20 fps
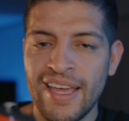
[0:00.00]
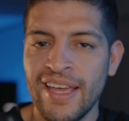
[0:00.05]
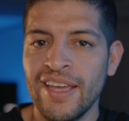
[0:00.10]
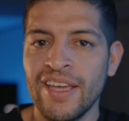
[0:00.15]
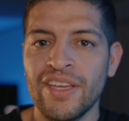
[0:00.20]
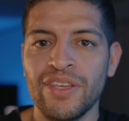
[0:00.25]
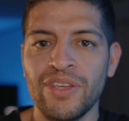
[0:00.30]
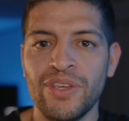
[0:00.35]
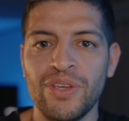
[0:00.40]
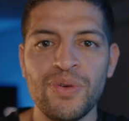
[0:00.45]

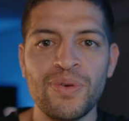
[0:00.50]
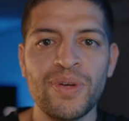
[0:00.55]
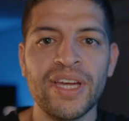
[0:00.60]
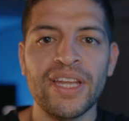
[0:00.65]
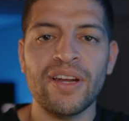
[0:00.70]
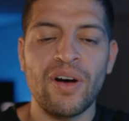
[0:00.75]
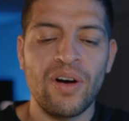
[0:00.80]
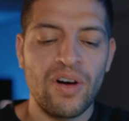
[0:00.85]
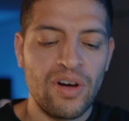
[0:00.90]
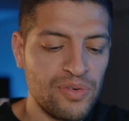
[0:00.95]
you can
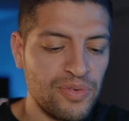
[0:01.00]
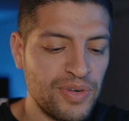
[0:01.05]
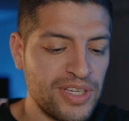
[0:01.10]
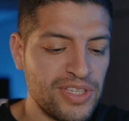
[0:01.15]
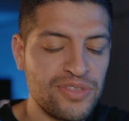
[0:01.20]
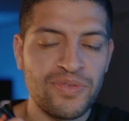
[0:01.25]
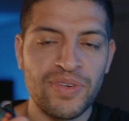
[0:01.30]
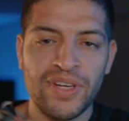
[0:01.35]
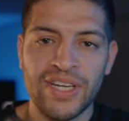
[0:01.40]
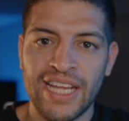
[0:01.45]

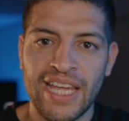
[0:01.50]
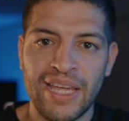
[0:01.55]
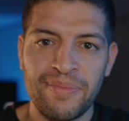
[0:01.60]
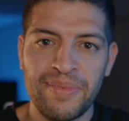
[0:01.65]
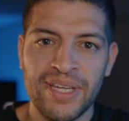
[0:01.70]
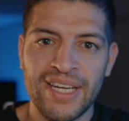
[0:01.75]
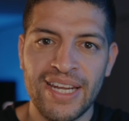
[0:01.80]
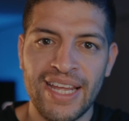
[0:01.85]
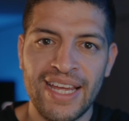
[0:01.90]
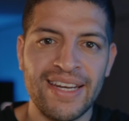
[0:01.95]
always rename
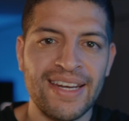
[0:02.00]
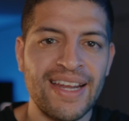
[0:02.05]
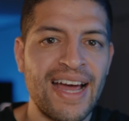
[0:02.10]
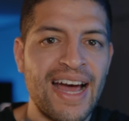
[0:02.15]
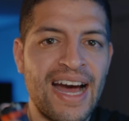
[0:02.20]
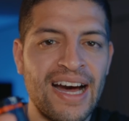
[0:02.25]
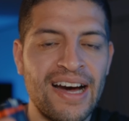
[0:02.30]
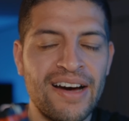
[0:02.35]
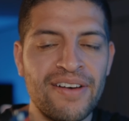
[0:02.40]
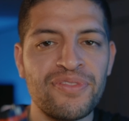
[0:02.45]
it and
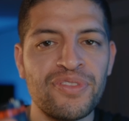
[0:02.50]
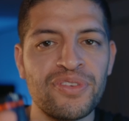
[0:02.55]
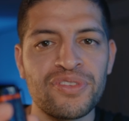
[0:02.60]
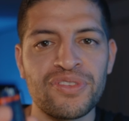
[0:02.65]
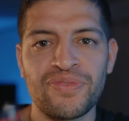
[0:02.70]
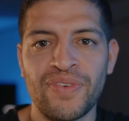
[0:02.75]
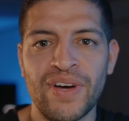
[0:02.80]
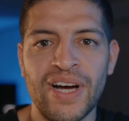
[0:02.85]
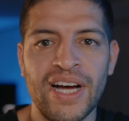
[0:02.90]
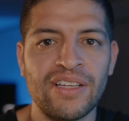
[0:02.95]
have those
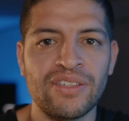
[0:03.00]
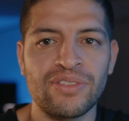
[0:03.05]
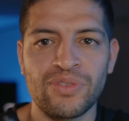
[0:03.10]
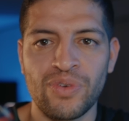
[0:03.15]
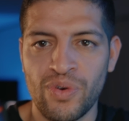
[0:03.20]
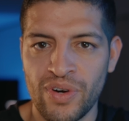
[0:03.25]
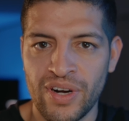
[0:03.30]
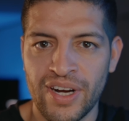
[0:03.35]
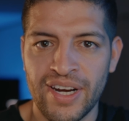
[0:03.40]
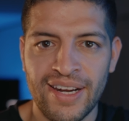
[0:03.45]
files
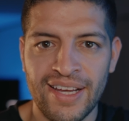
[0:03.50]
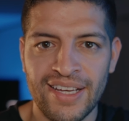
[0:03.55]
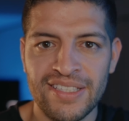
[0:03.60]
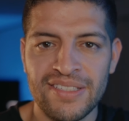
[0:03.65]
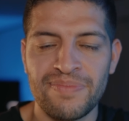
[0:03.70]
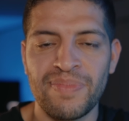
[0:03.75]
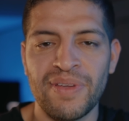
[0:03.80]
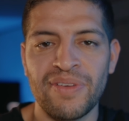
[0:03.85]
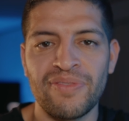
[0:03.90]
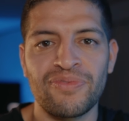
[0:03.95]

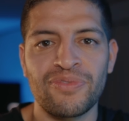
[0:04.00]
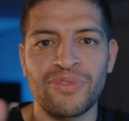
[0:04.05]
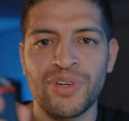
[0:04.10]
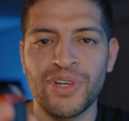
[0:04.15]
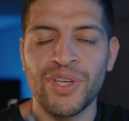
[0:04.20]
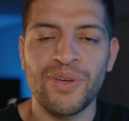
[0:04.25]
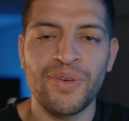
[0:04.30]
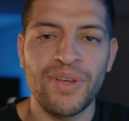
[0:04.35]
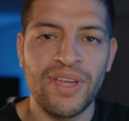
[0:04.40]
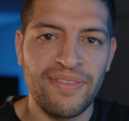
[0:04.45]
organized before
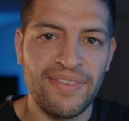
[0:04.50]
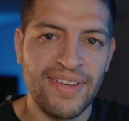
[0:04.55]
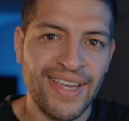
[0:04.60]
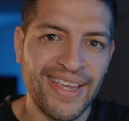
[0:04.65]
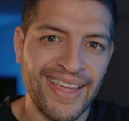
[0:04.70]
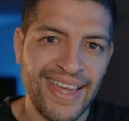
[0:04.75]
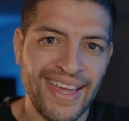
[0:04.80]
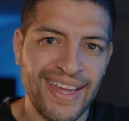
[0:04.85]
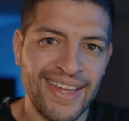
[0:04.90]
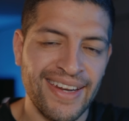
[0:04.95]
you even
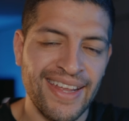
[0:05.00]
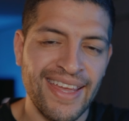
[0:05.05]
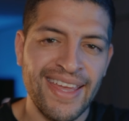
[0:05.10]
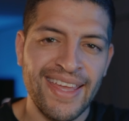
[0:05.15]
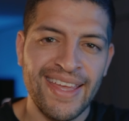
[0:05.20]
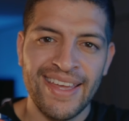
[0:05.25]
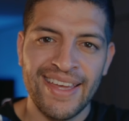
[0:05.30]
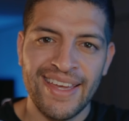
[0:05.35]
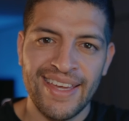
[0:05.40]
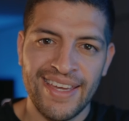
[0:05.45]
get
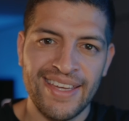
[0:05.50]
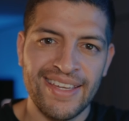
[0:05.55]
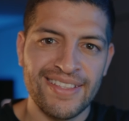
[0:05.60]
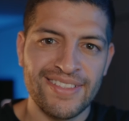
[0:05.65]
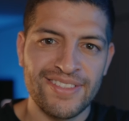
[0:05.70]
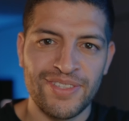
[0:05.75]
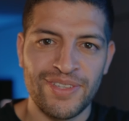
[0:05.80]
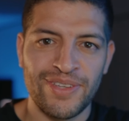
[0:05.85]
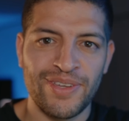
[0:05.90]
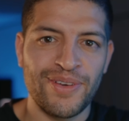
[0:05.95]

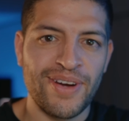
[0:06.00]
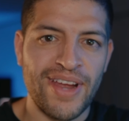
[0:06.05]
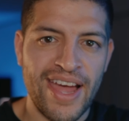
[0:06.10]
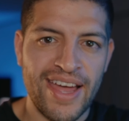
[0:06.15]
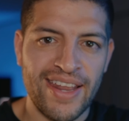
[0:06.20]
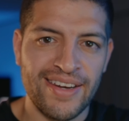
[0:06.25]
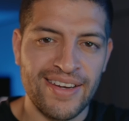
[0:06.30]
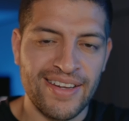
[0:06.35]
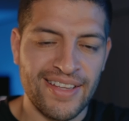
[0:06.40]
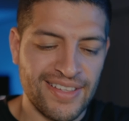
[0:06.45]
into your
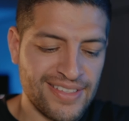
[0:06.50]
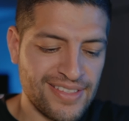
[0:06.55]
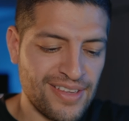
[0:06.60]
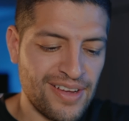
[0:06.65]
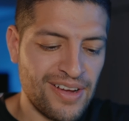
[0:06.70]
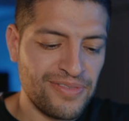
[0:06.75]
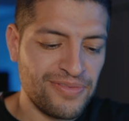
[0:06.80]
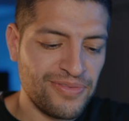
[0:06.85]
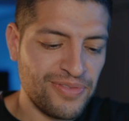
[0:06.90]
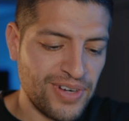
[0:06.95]
editing
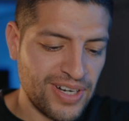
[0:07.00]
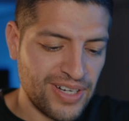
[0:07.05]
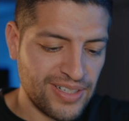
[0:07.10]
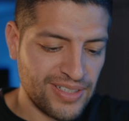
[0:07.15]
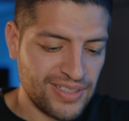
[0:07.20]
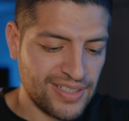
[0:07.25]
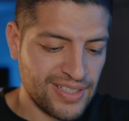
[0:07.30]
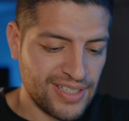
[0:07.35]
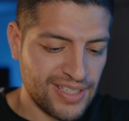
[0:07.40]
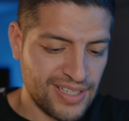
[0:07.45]
software.
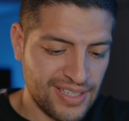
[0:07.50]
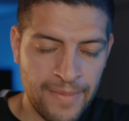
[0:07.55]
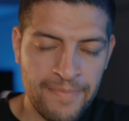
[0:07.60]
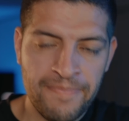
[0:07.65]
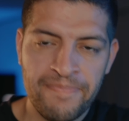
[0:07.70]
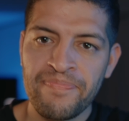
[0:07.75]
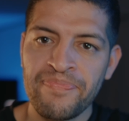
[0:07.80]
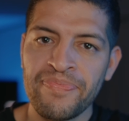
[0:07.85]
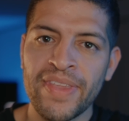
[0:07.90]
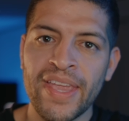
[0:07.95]

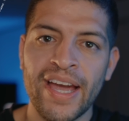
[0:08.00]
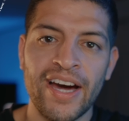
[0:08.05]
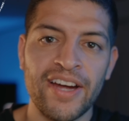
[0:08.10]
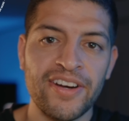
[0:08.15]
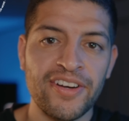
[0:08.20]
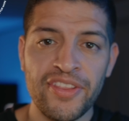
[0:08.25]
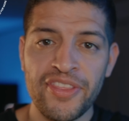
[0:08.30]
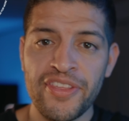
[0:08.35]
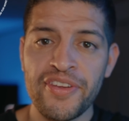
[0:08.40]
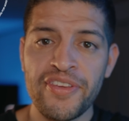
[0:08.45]

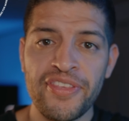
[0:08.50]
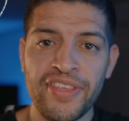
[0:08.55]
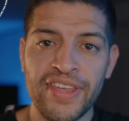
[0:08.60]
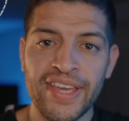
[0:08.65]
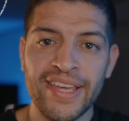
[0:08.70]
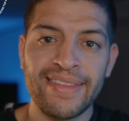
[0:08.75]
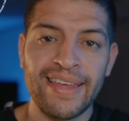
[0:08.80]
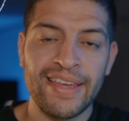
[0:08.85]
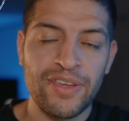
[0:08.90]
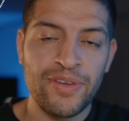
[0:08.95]
Another
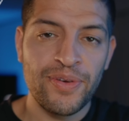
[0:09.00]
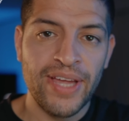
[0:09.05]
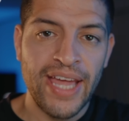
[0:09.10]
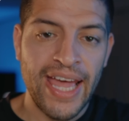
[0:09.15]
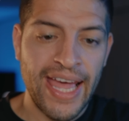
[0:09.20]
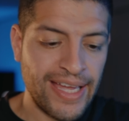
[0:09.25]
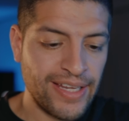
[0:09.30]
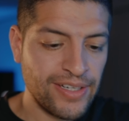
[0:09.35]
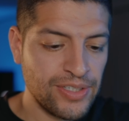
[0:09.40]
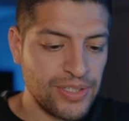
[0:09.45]
thing that you
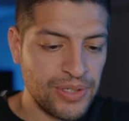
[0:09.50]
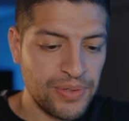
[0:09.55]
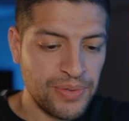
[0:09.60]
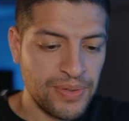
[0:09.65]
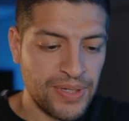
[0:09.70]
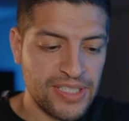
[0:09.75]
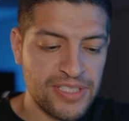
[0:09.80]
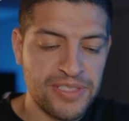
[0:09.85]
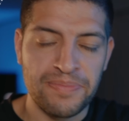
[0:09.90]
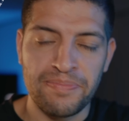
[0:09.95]
can do
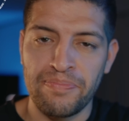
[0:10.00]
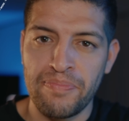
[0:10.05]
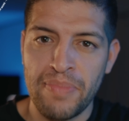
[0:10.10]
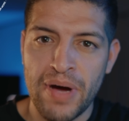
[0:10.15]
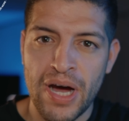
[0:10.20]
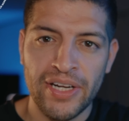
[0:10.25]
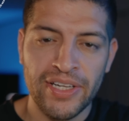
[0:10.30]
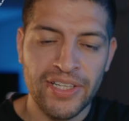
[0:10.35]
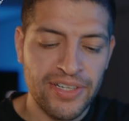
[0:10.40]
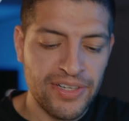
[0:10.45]
is
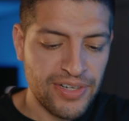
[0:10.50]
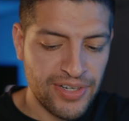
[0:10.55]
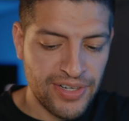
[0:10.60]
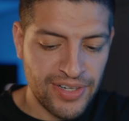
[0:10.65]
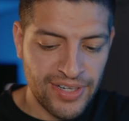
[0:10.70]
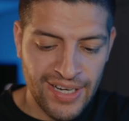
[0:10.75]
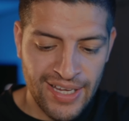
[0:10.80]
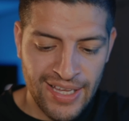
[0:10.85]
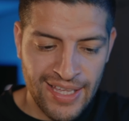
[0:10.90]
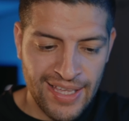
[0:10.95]

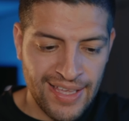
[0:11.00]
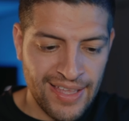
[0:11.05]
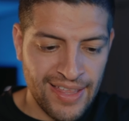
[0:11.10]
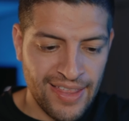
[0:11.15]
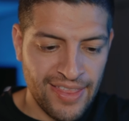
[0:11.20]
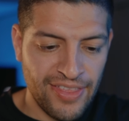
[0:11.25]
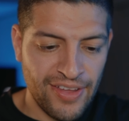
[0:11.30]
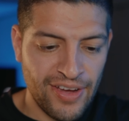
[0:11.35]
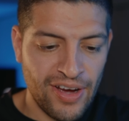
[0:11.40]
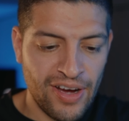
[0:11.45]
monitor
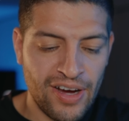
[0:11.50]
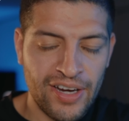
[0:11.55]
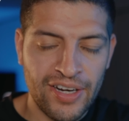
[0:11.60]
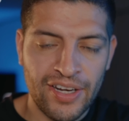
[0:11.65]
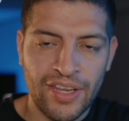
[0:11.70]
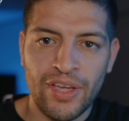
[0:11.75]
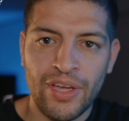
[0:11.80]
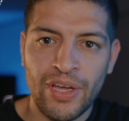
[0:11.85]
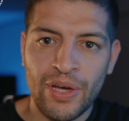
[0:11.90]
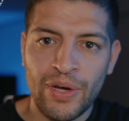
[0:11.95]
the
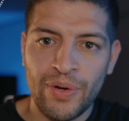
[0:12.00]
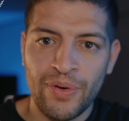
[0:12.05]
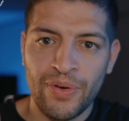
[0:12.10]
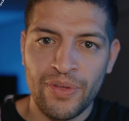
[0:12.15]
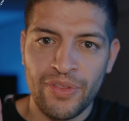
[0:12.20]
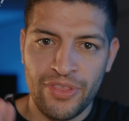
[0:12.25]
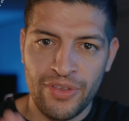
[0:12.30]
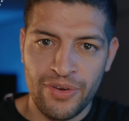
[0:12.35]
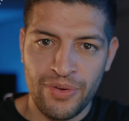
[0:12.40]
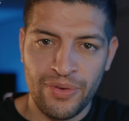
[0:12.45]
audio
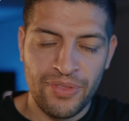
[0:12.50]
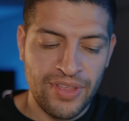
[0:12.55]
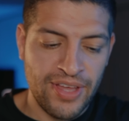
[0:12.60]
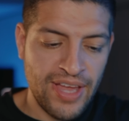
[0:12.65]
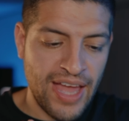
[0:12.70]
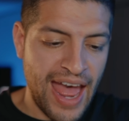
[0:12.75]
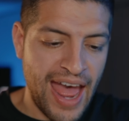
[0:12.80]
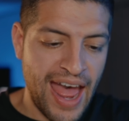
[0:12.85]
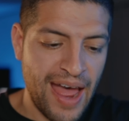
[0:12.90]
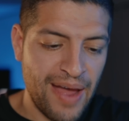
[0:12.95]
through
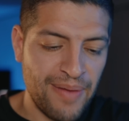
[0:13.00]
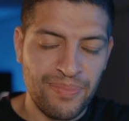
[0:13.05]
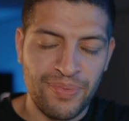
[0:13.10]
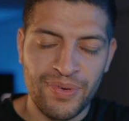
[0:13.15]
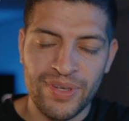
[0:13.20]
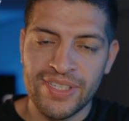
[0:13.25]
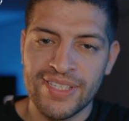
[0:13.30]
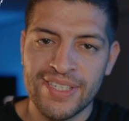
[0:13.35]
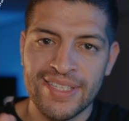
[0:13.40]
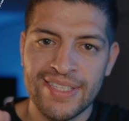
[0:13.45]
the app,
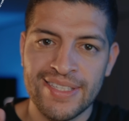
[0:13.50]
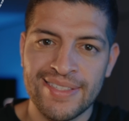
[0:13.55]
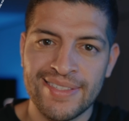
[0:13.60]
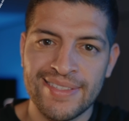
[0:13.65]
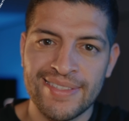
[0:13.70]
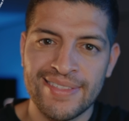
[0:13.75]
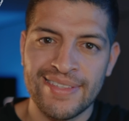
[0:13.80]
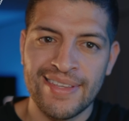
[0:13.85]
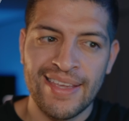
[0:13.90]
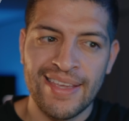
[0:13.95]
which is